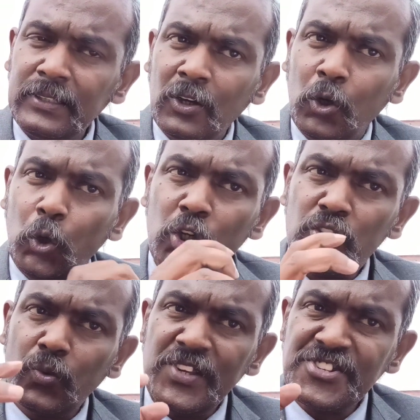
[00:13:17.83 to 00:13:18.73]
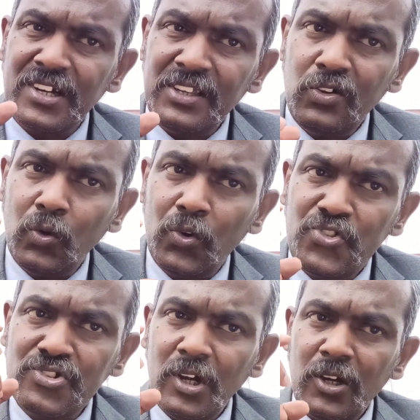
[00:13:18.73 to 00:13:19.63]
The goods which are
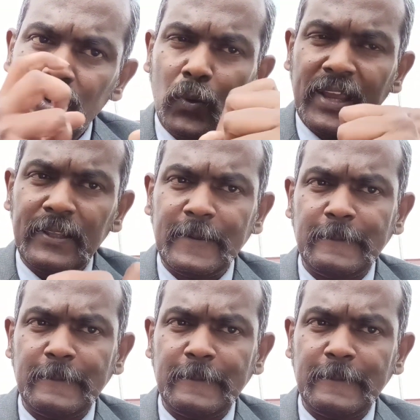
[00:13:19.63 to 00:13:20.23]
used together.